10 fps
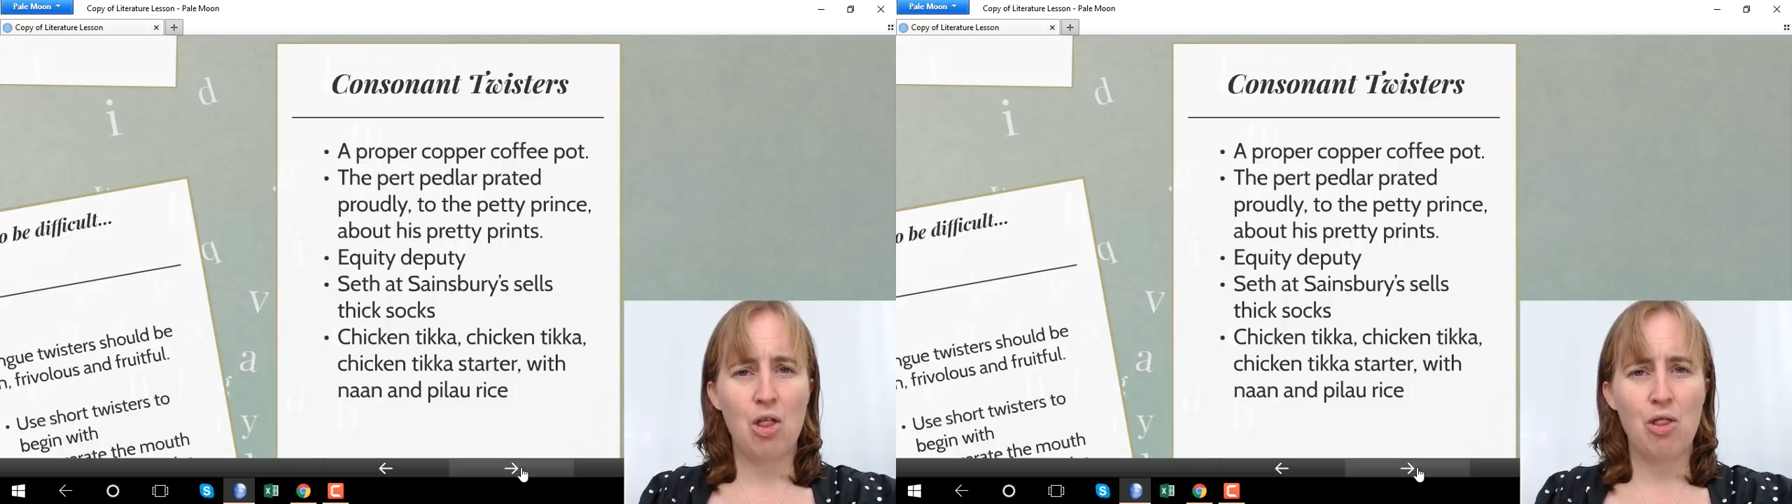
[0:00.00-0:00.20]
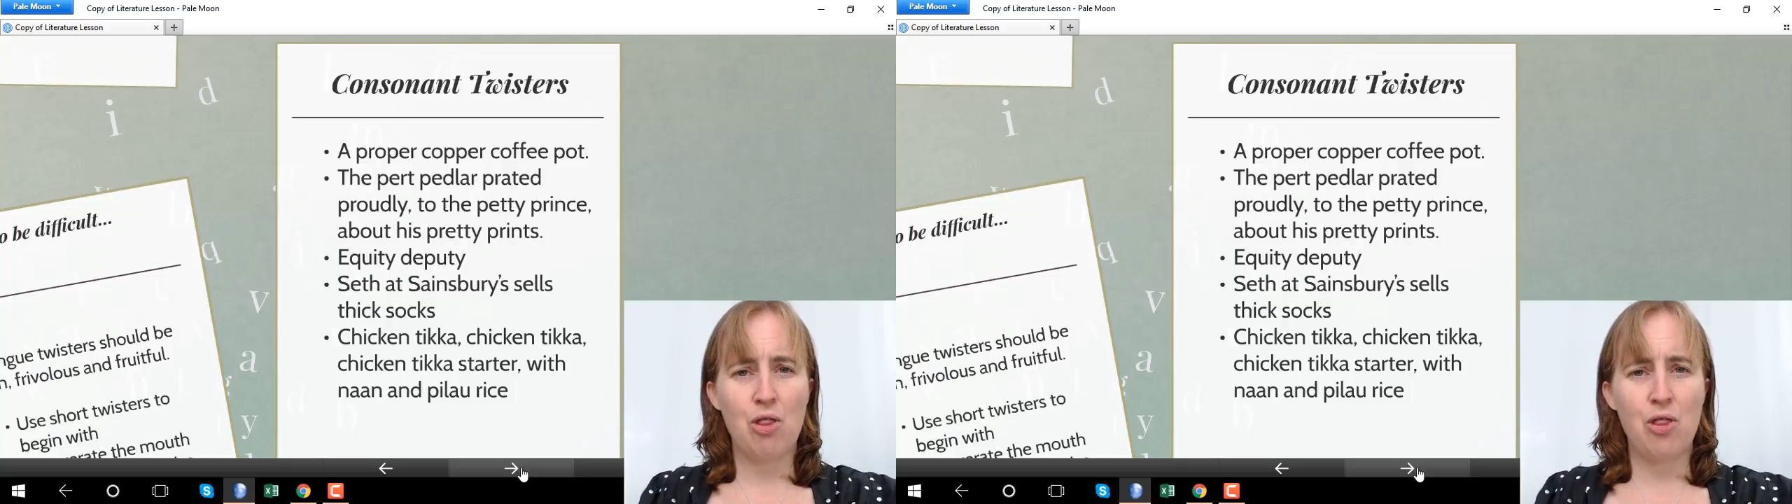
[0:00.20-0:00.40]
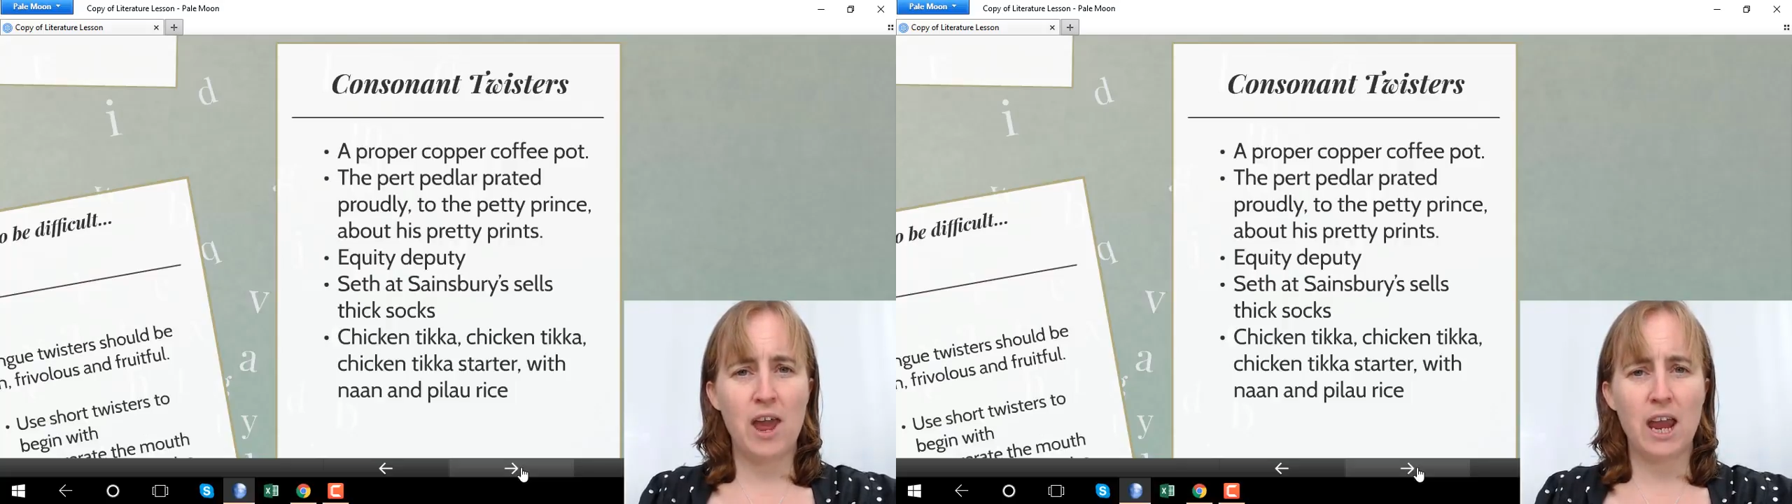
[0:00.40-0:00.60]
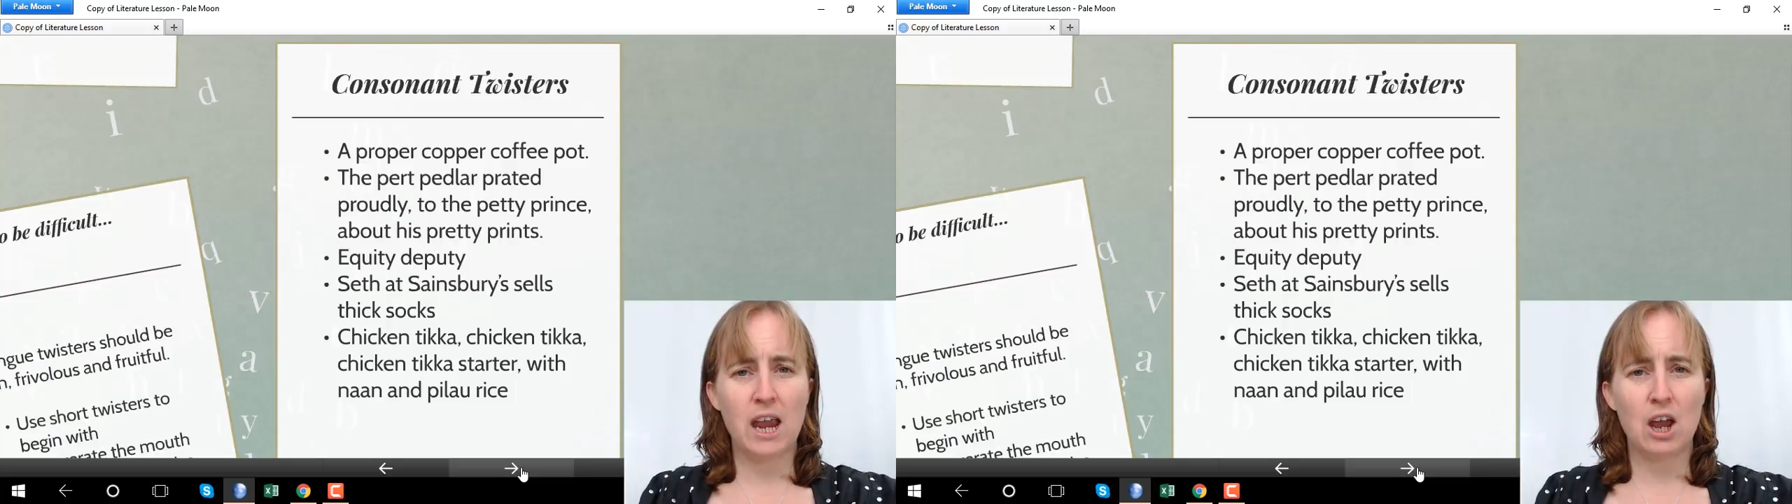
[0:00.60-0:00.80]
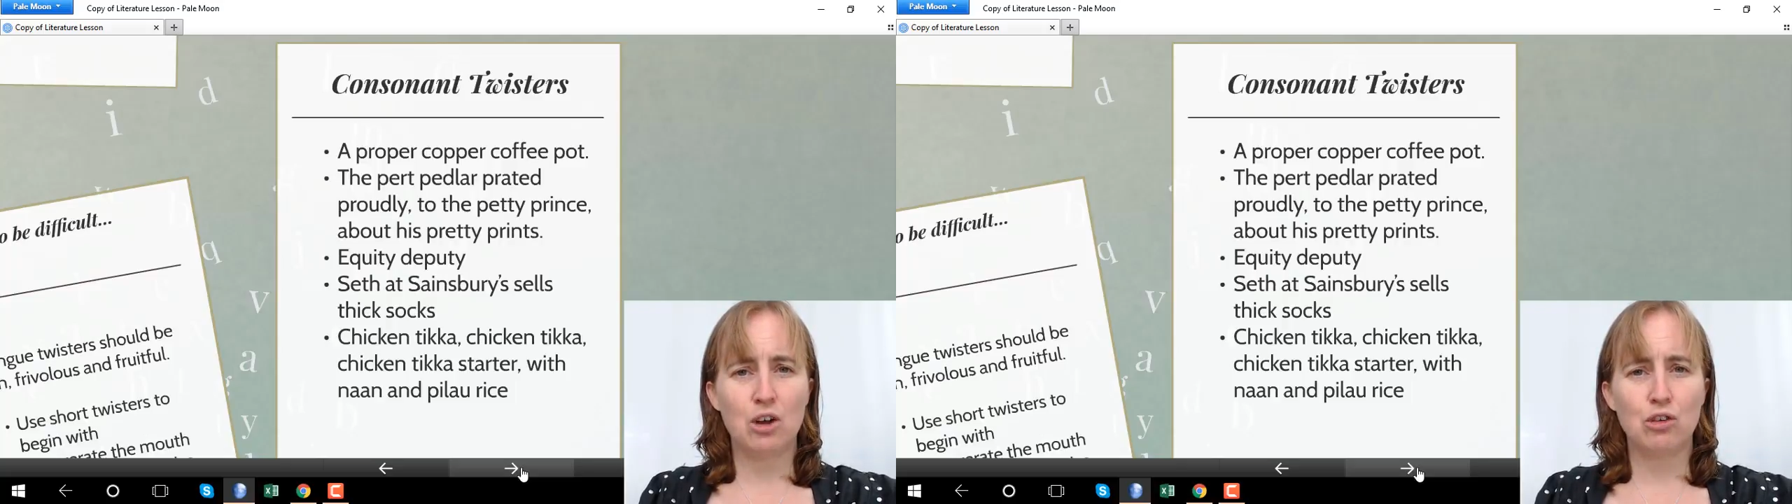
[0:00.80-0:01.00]

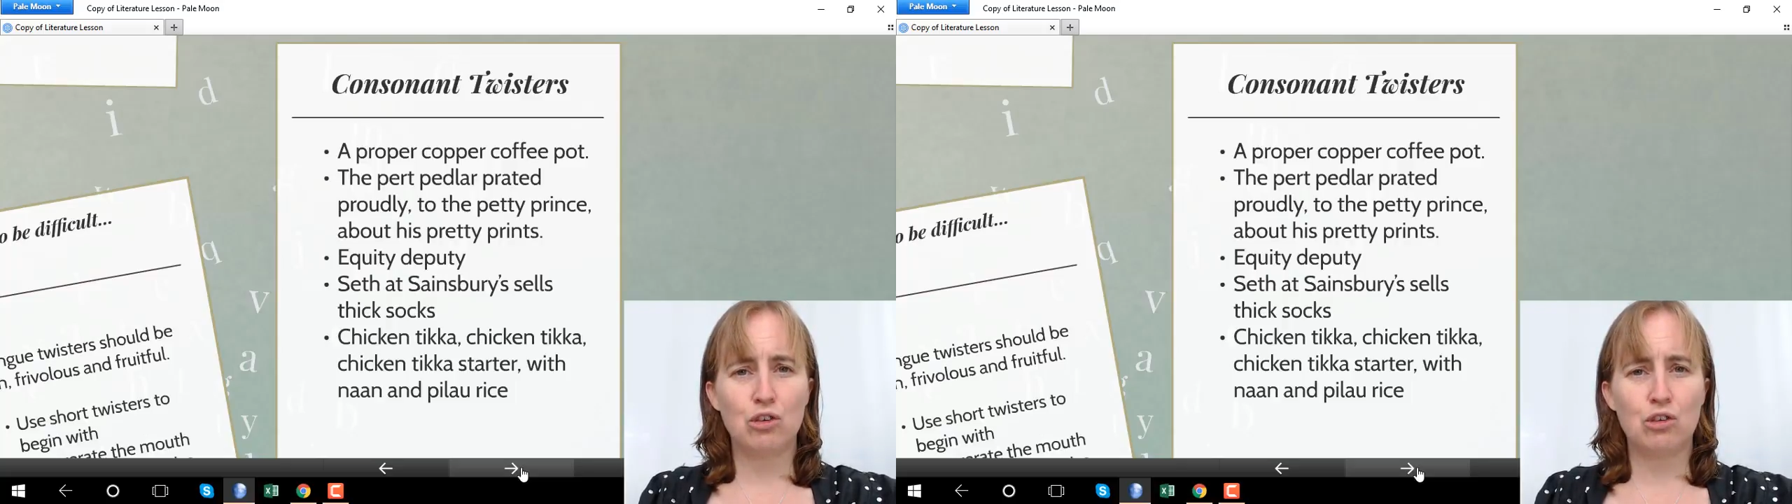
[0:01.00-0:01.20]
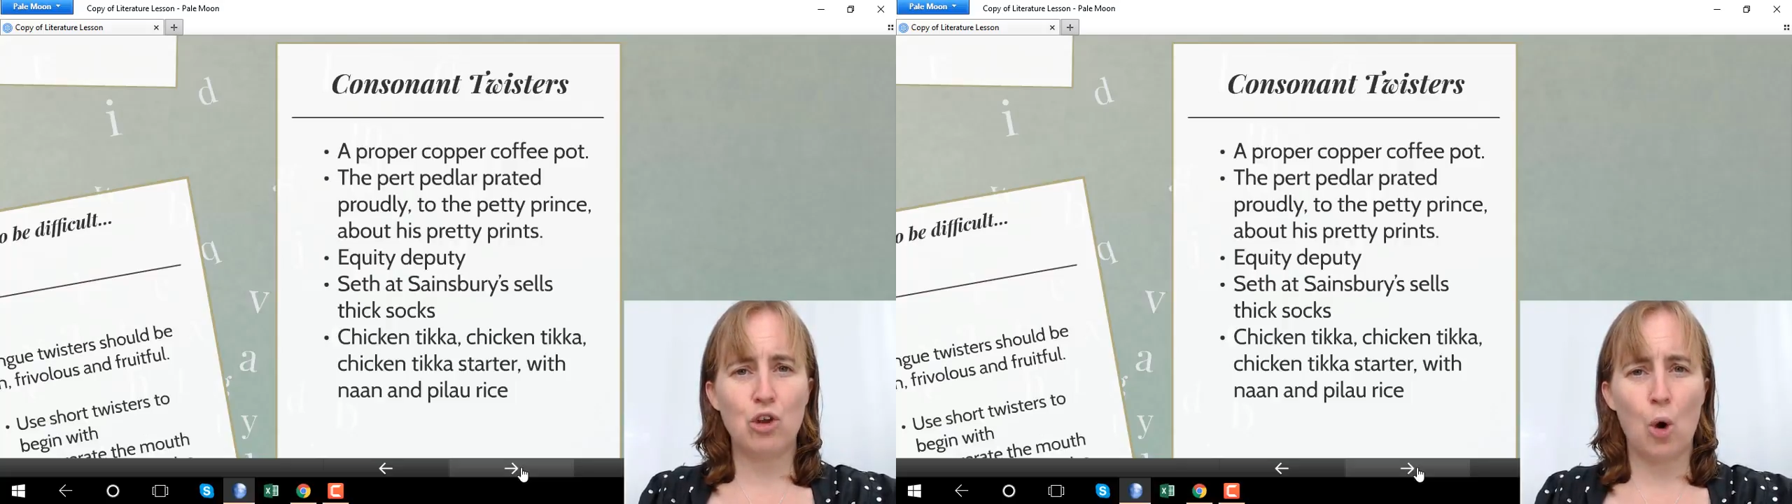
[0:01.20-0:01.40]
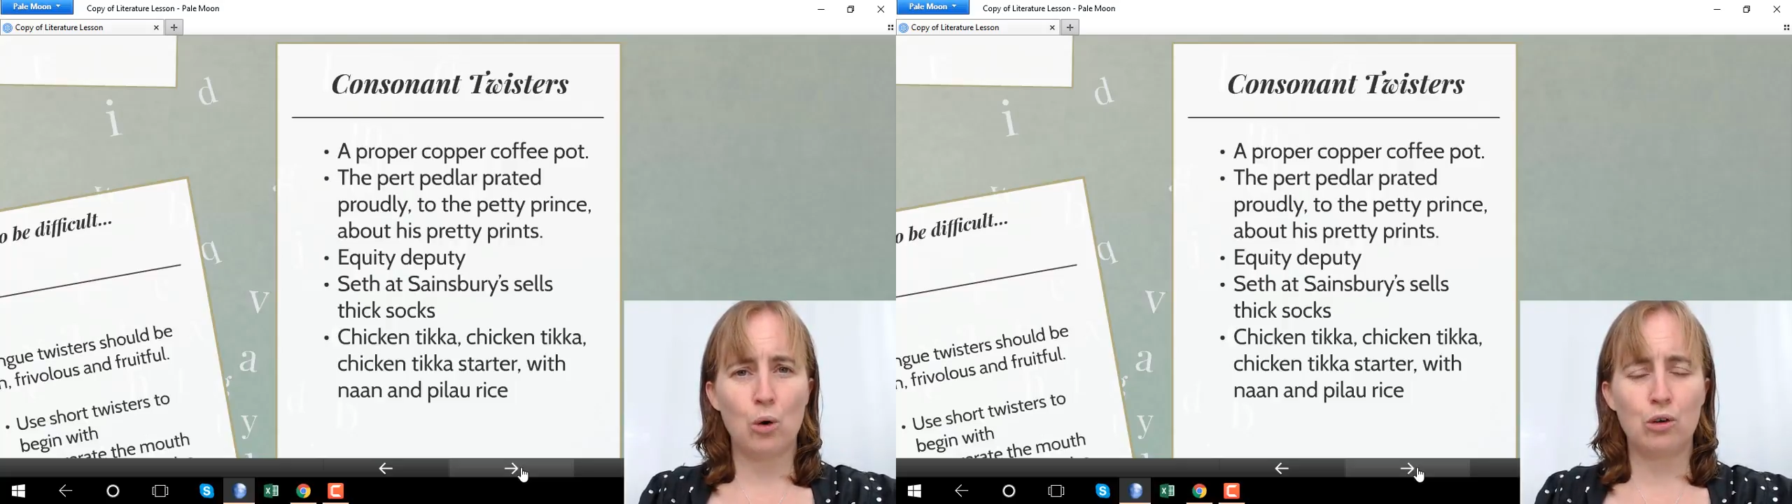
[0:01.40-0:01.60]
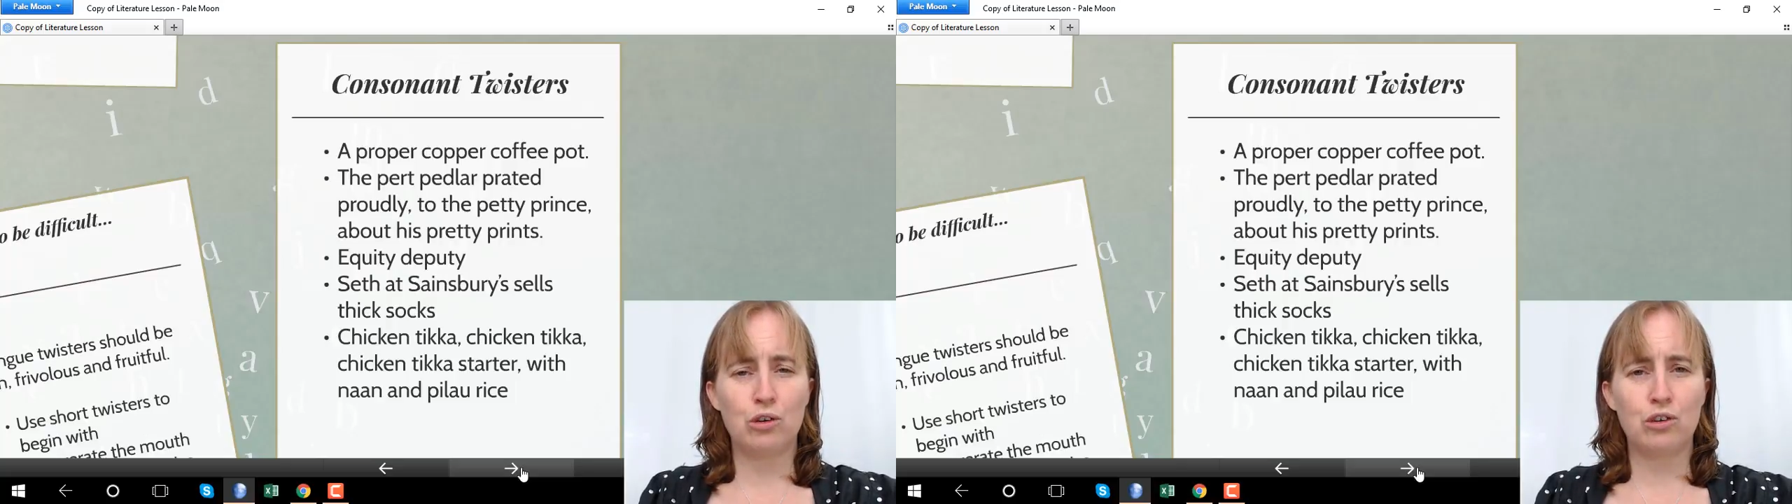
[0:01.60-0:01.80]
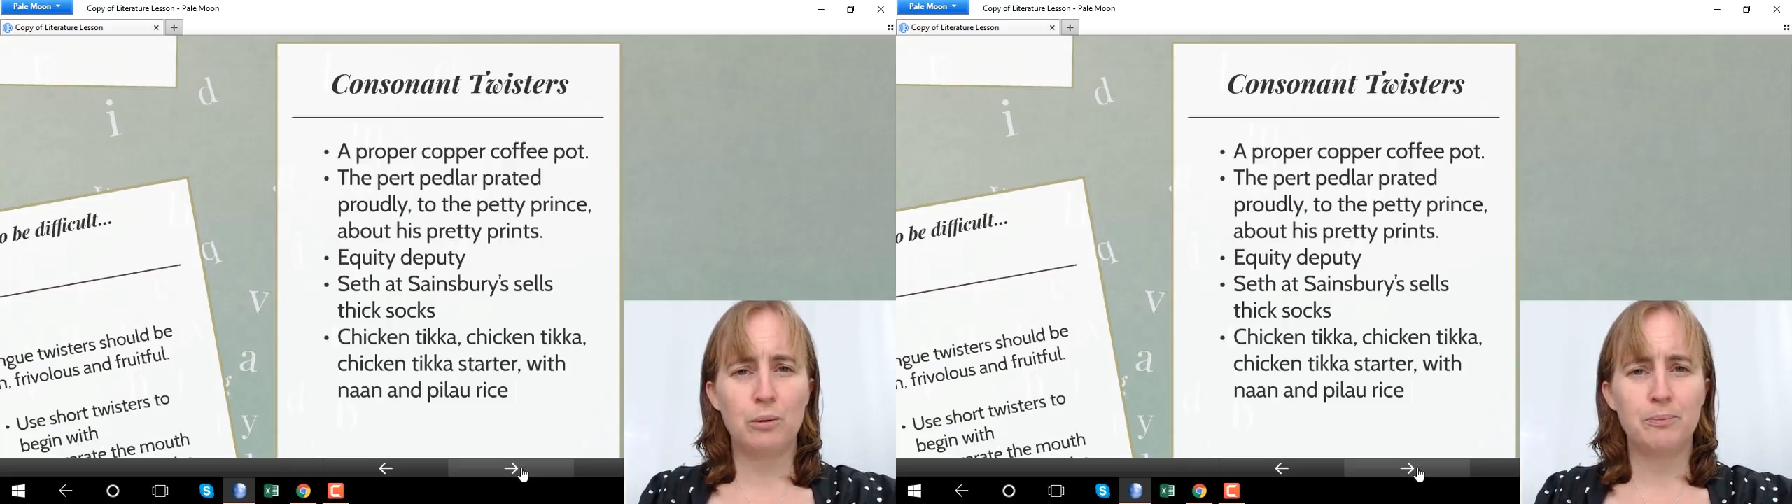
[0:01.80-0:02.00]
thick
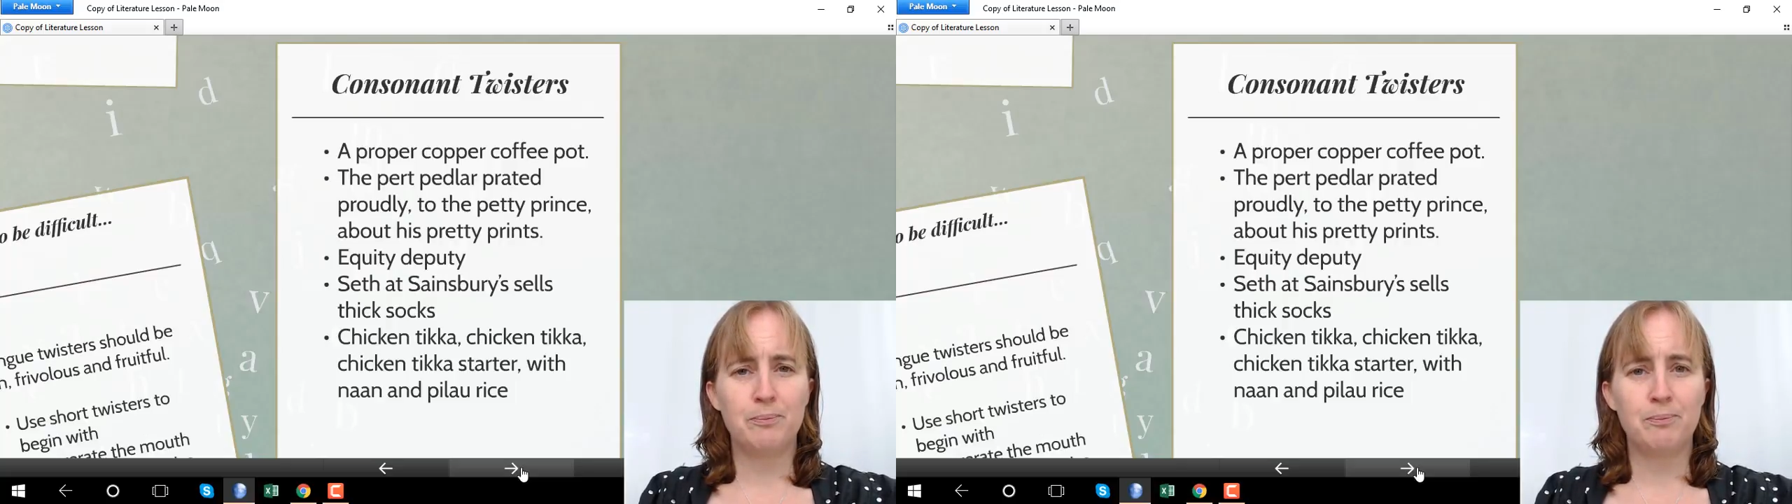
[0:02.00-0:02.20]
socks.